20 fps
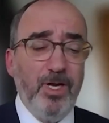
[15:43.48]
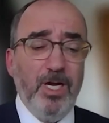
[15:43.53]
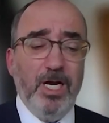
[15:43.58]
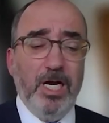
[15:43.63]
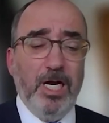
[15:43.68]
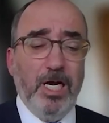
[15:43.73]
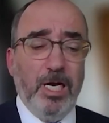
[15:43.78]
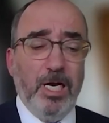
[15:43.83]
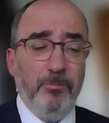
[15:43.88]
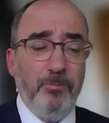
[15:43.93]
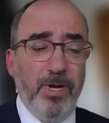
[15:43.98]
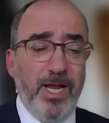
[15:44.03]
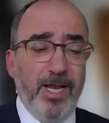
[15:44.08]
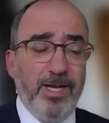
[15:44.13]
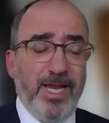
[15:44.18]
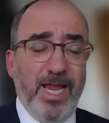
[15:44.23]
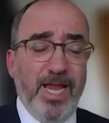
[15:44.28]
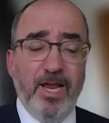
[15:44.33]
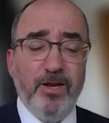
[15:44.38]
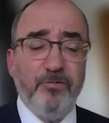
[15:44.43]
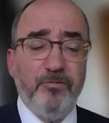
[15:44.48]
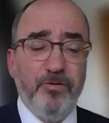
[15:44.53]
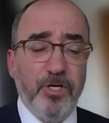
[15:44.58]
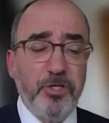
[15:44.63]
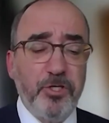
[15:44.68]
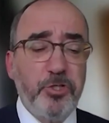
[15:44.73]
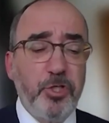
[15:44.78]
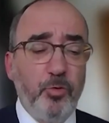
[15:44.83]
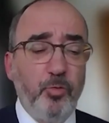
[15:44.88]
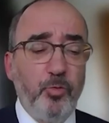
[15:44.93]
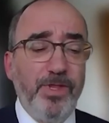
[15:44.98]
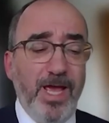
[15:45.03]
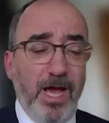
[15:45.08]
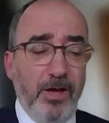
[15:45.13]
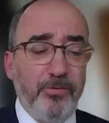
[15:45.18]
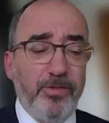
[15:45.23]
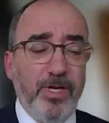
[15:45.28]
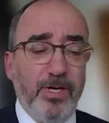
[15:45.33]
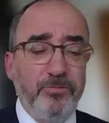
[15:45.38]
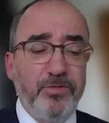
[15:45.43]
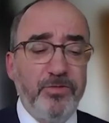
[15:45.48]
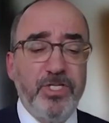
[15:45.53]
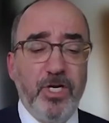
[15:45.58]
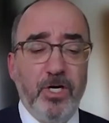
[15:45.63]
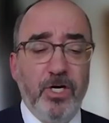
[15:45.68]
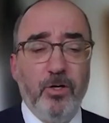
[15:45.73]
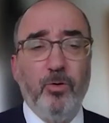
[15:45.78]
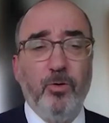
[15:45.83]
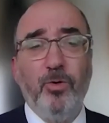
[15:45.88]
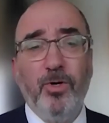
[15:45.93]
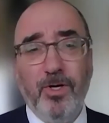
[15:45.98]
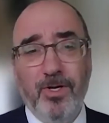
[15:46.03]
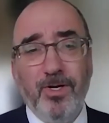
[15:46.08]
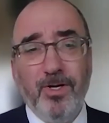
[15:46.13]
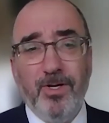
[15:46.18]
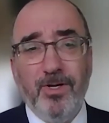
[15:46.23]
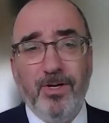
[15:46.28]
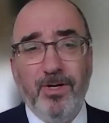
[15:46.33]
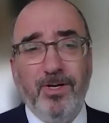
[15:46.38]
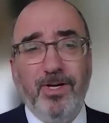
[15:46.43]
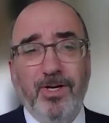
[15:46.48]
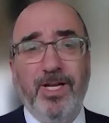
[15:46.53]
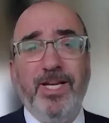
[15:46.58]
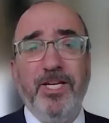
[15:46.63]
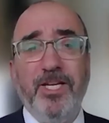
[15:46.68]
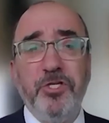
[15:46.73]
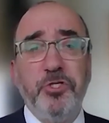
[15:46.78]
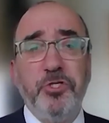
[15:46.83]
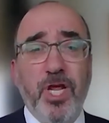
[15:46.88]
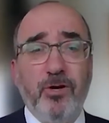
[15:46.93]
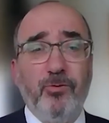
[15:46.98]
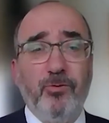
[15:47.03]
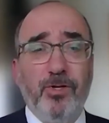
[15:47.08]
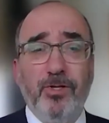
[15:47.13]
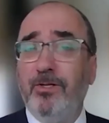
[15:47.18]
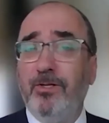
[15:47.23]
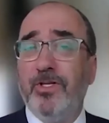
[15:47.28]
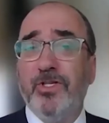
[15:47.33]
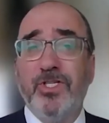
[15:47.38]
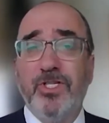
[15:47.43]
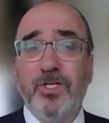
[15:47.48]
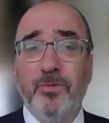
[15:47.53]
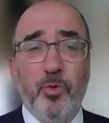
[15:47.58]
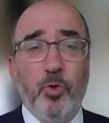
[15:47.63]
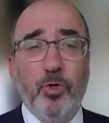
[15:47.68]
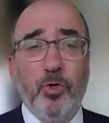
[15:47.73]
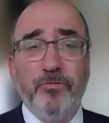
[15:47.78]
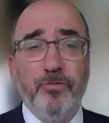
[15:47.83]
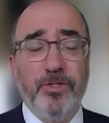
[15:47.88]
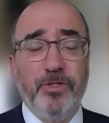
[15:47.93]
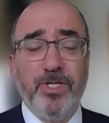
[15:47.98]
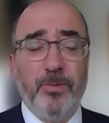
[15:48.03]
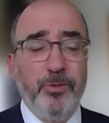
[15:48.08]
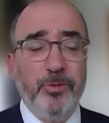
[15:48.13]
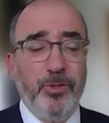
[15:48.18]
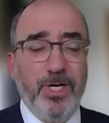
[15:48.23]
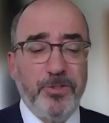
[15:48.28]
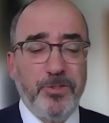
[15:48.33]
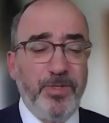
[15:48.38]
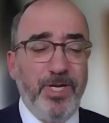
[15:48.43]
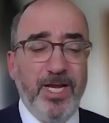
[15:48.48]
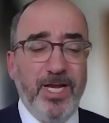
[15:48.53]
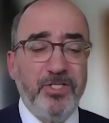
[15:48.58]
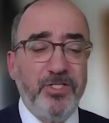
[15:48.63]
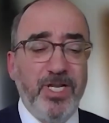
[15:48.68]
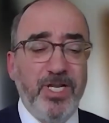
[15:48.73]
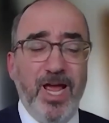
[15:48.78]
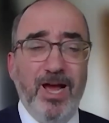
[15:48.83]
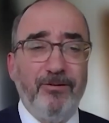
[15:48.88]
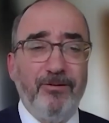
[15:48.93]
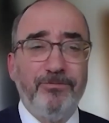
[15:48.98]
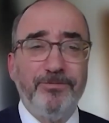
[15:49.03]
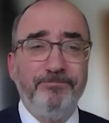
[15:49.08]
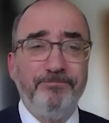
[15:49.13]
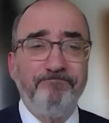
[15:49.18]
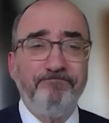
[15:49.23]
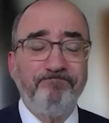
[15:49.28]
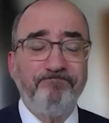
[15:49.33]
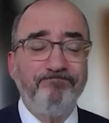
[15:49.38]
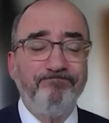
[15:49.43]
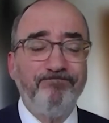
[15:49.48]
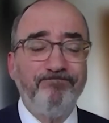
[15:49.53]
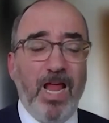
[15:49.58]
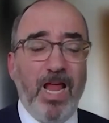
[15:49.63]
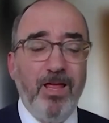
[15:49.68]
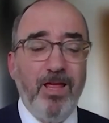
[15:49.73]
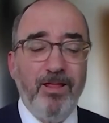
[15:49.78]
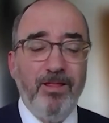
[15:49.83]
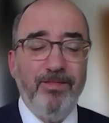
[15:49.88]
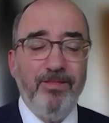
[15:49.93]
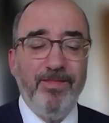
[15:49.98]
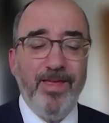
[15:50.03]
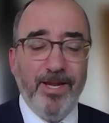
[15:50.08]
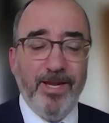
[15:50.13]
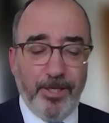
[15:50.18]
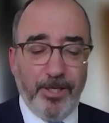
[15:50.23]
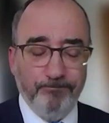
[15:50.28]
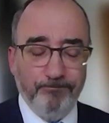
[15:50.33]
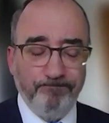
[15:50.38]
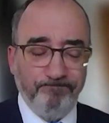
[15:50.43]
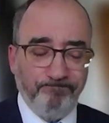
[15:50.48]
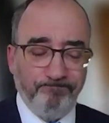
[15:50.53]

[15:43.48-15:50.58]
and can't function without them. So in general, support for WSBA staff. Thank you.